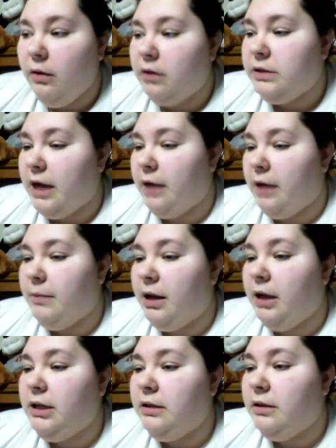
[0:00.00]
long time,
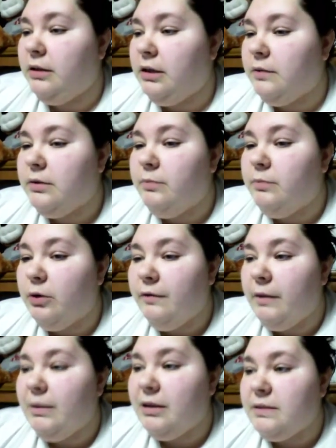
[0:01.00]
and I didn't think it would
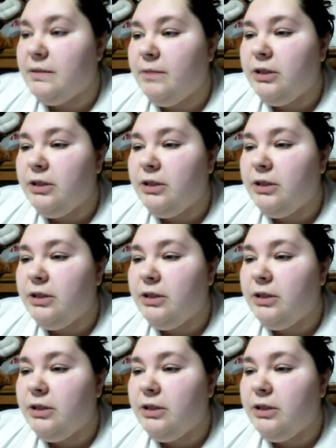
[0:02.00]
motivate me this